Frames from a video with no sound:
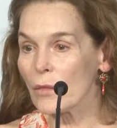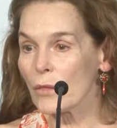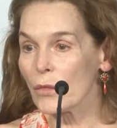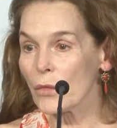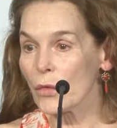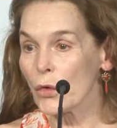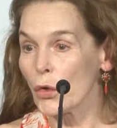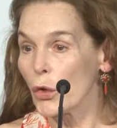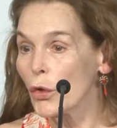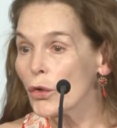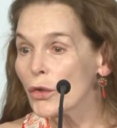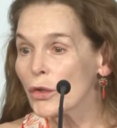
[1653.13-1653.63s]

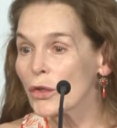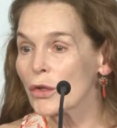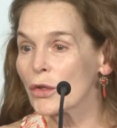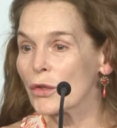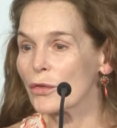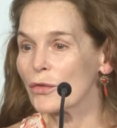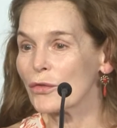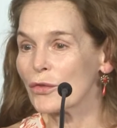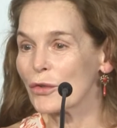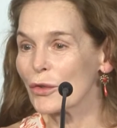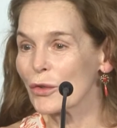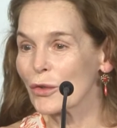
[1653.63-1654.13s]
look
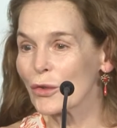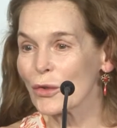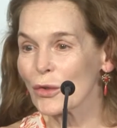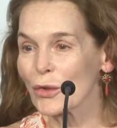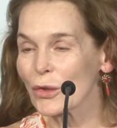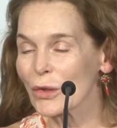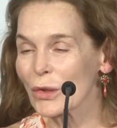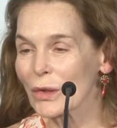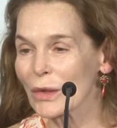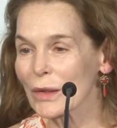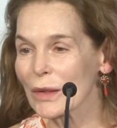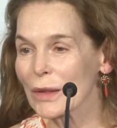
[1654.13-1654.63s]

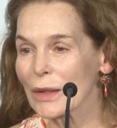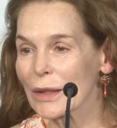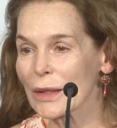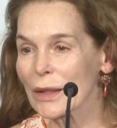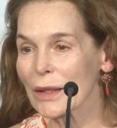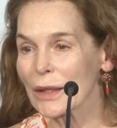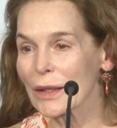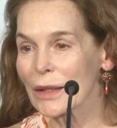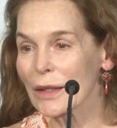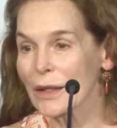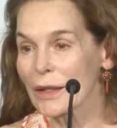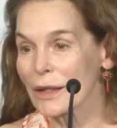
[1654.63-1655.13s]
for
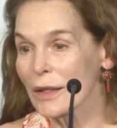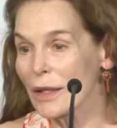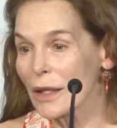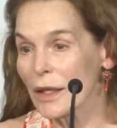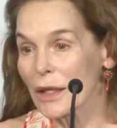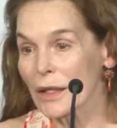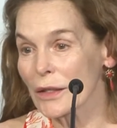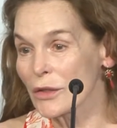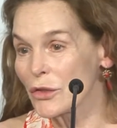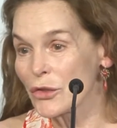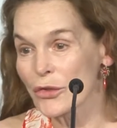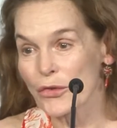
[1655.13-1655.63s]

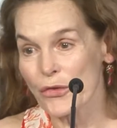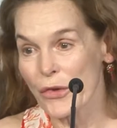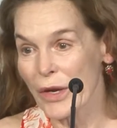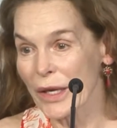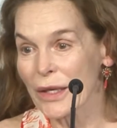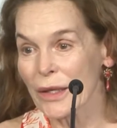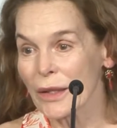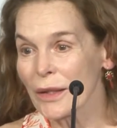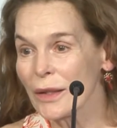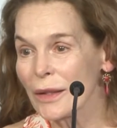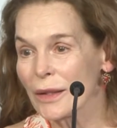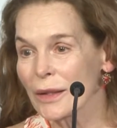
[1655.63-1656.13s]
a
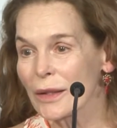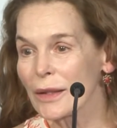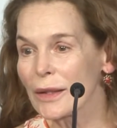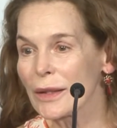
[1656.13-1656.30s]
trigger.